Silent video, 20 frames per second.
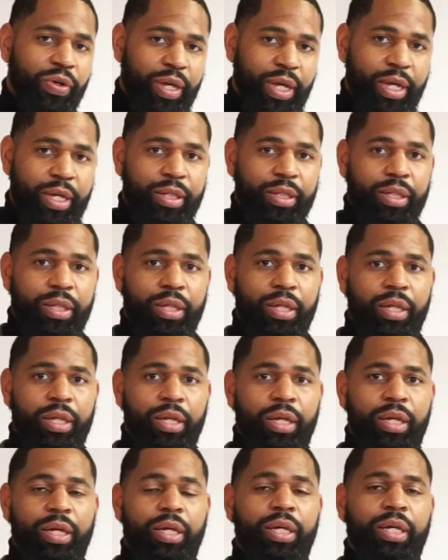in
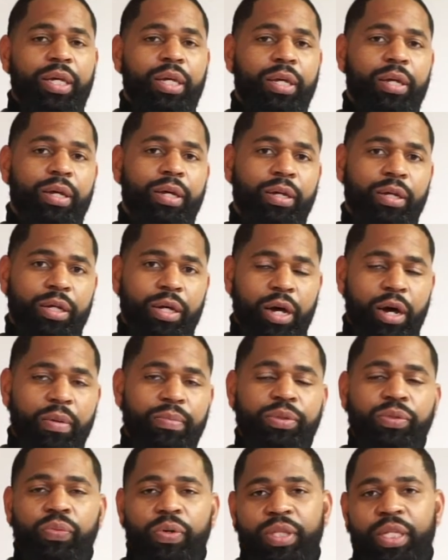
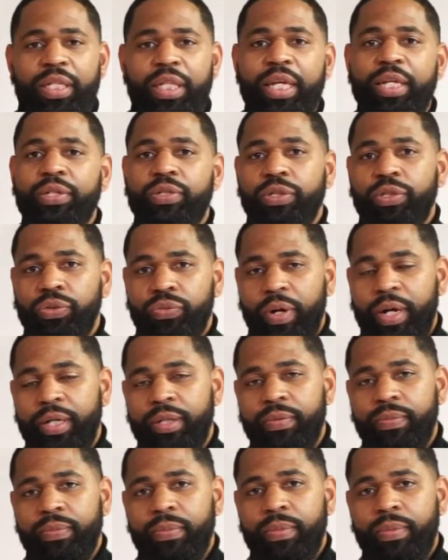comes with an interest rate.
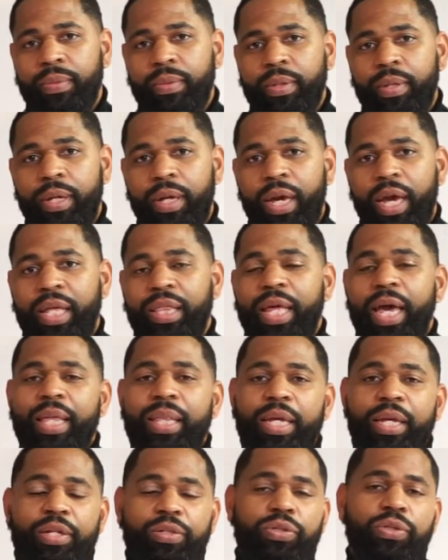And
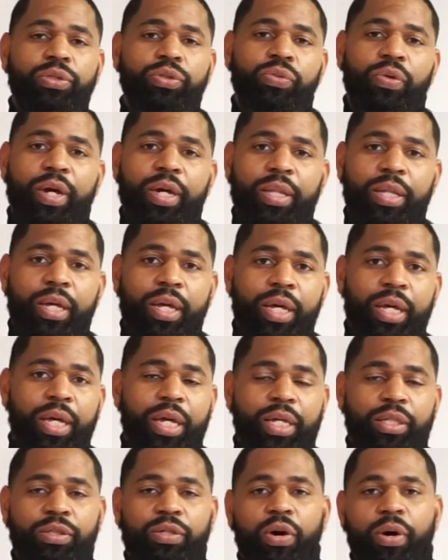that interest rate
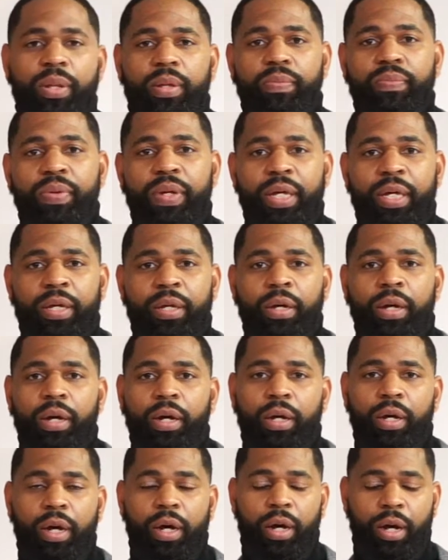is going to be
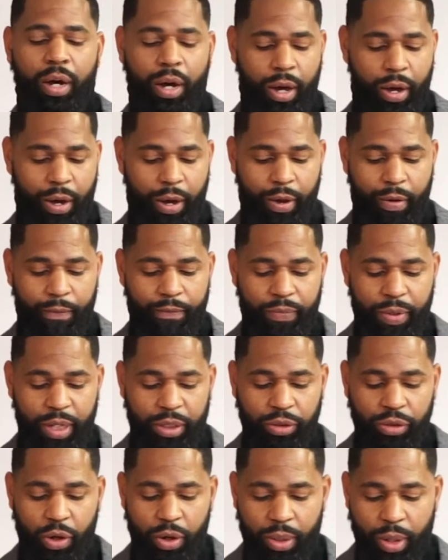um,
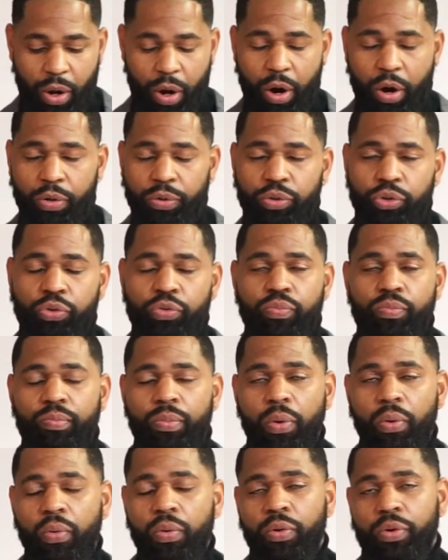it's going to hurt you
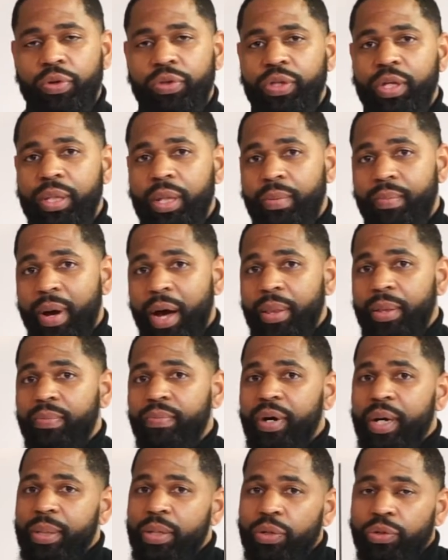more than the amount of
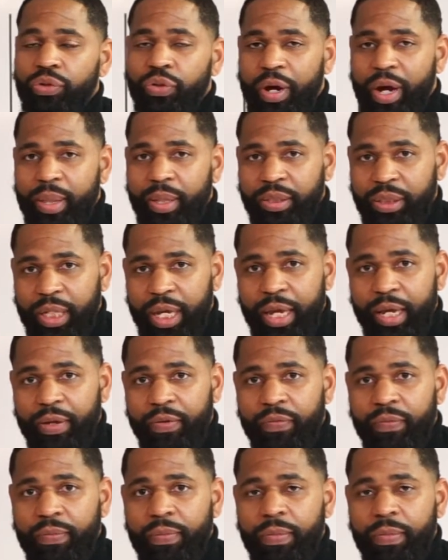money you're trying to save.